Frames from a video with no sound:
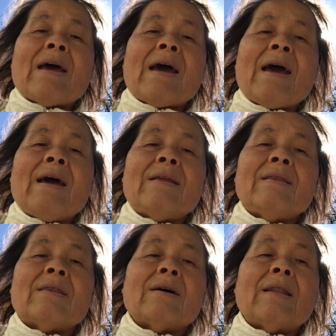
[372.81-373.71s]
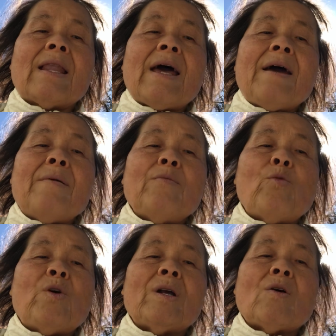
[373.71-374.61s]
and the lamb
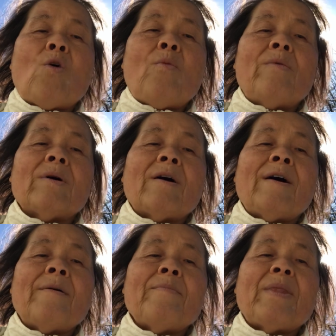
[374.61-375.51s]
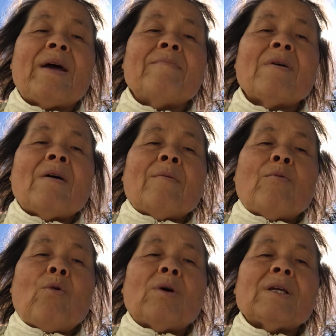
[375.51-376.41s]
will overcome them
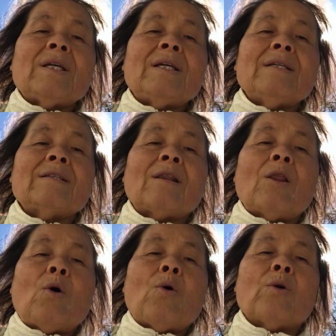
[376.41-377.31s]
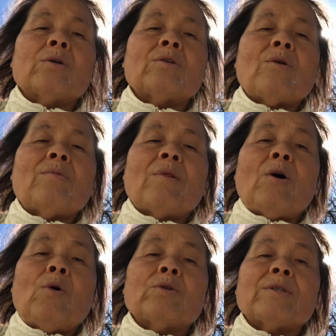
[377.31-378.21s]
for he is lord of
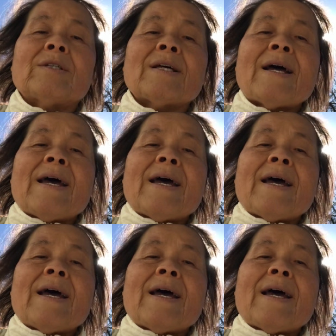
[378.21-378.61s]
lords